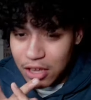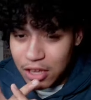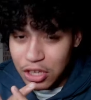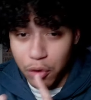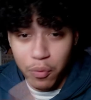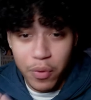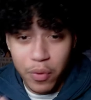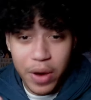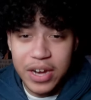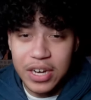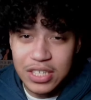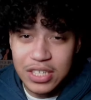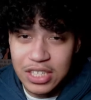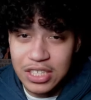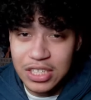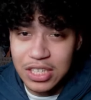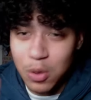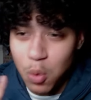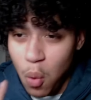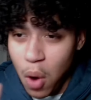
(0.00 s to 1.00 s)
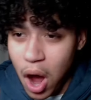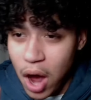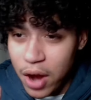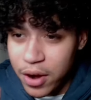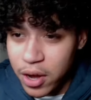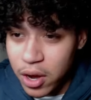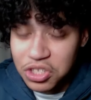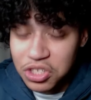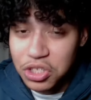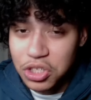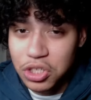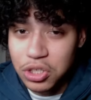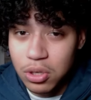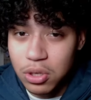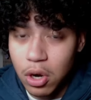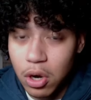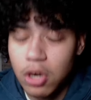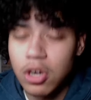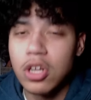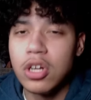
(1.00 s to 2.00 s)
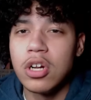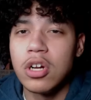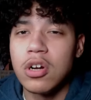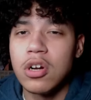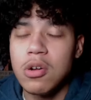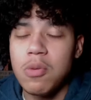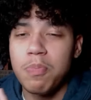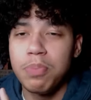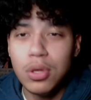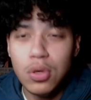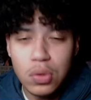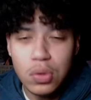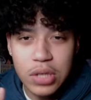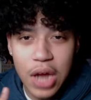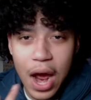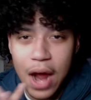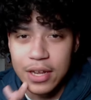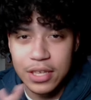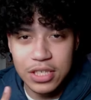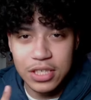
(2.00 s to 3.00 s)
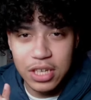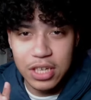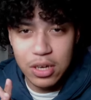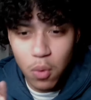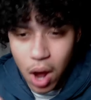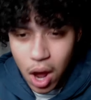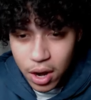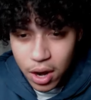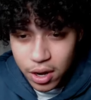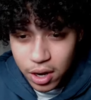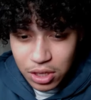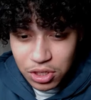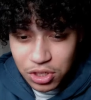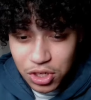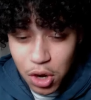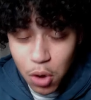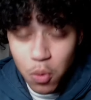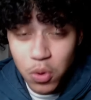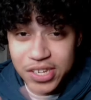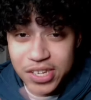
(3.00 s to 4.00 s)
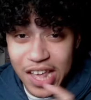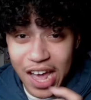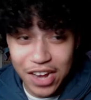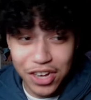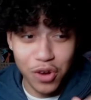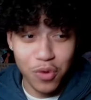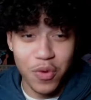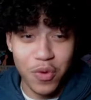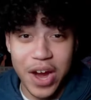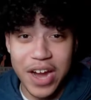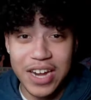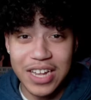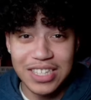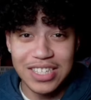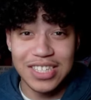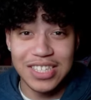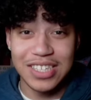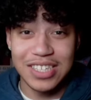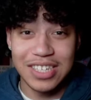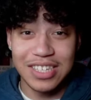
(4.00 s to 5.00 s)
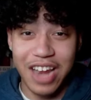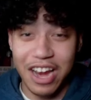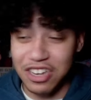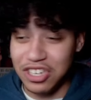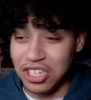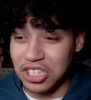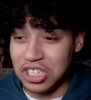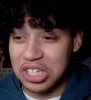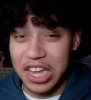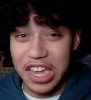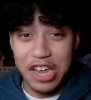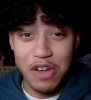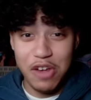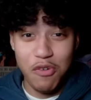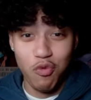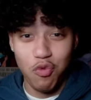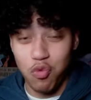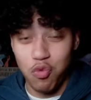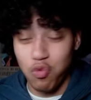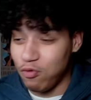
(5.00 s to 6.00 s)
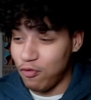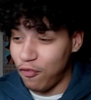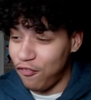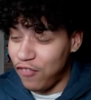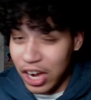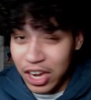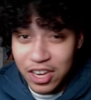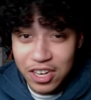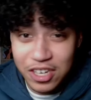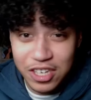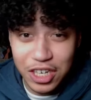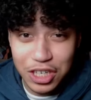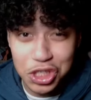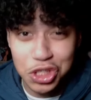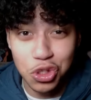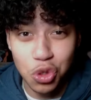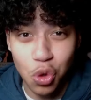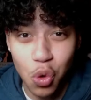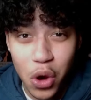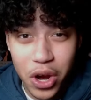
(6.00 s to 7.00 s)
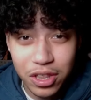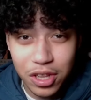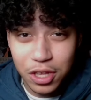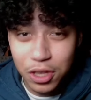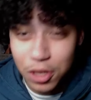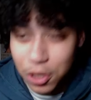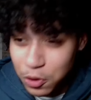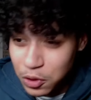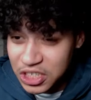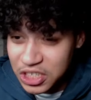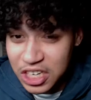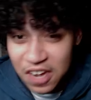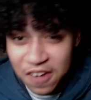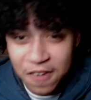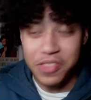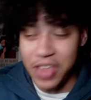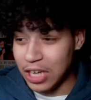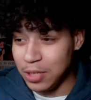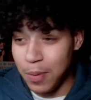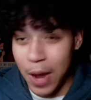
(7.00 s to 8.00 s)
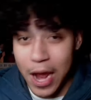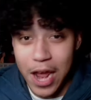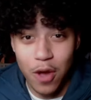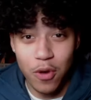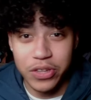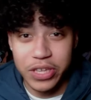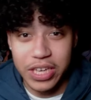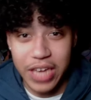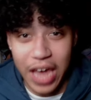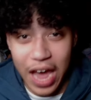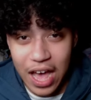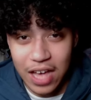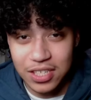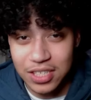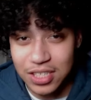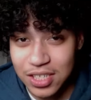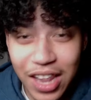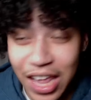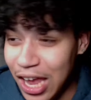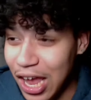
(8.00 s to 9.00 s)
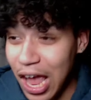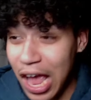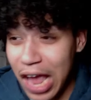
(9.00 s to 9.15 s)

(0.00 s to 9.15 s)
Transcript: Uranus is in Wano. No. Pluton is in Wano. So was that Uranus that just fucking destroyed Lelucia? That's my only guess. Like,